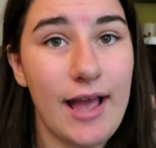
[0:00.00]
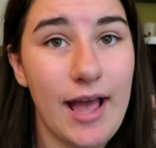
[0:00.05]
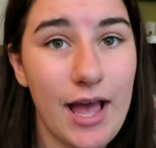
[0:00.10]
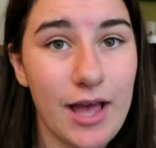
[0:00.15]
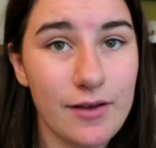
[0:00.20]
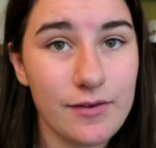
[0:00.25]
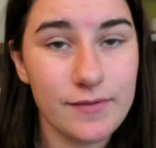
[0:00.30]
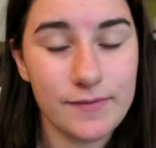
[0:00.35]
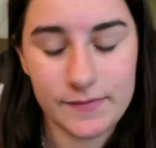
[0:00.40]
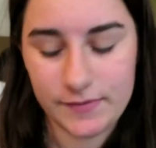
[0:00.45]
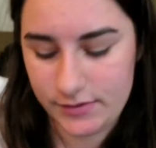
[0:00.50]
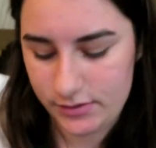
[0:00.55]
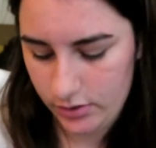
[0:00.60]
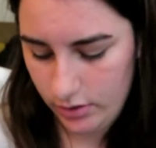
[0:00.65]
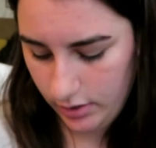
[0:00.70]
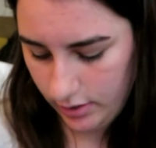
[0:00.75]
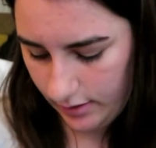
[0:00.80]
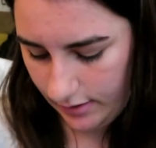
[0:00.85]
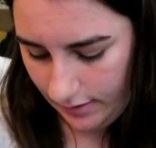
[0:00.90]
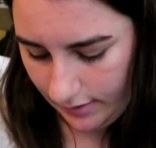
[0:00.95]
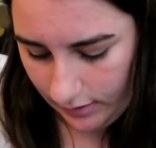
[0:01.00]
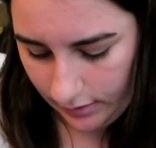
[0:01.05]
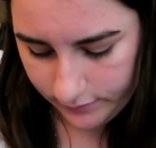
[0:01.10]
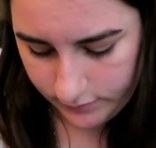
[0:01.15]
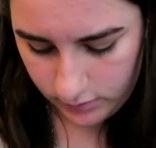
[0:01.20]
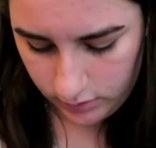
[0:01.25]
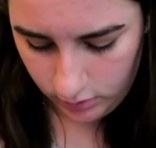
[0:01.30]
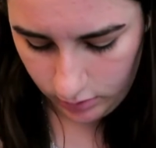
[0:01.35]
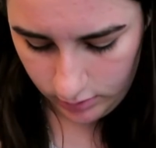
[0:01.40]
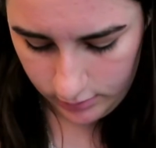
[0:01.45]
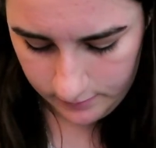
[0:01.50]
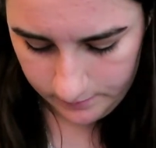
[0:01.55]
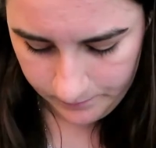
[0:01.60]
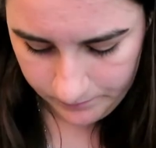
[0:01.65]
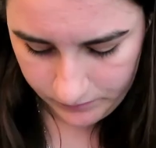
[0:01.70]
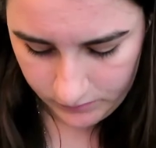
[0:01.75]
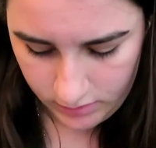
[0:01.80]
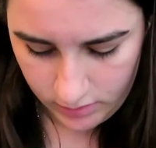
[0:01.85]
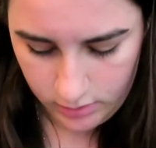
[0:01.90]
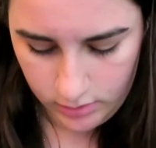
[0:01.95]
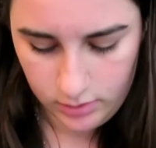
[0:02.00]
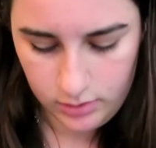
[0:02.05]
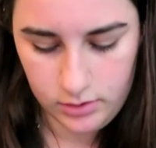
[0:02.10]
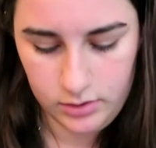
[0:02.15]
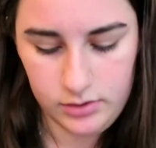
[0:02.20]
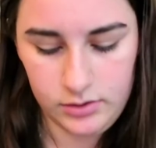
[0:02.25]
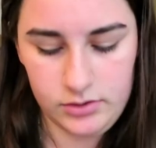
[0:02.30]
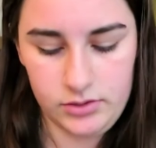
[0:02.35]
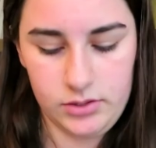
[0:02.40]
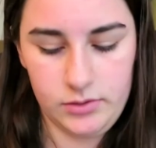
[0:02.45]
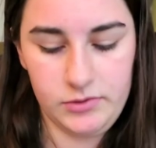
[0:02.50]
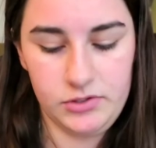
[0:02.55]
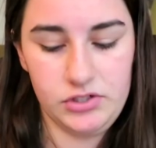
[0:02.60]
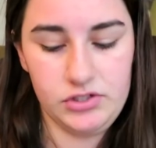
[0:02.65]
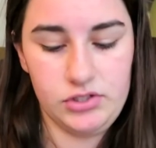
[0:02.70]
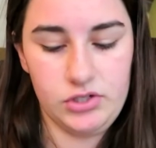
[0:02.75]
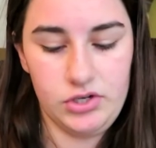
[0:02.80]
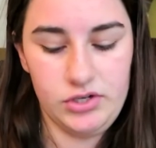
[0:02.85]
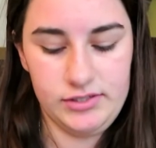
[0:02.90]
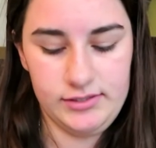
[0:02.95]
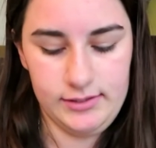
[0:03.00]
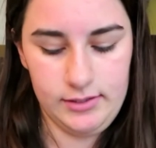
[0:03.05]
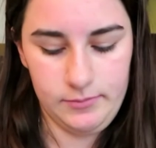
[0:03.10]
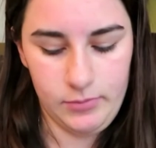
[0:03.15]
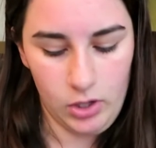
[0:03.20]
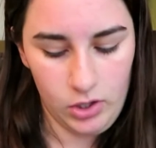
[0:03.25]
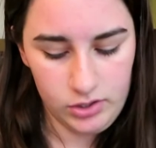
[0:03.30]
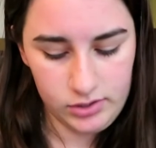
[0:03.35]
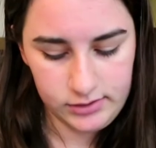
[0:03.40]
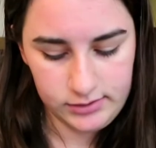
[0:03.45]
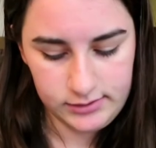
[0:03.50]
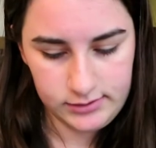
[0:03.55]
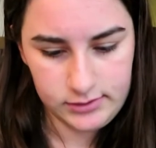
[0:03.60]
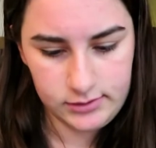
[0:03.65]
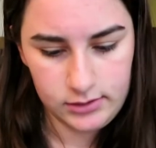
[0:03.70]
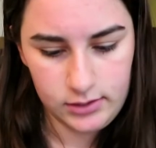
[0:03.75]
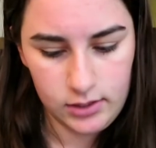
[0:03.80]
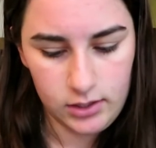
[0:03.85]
I have, so I love it a lot. So it just goes in the box.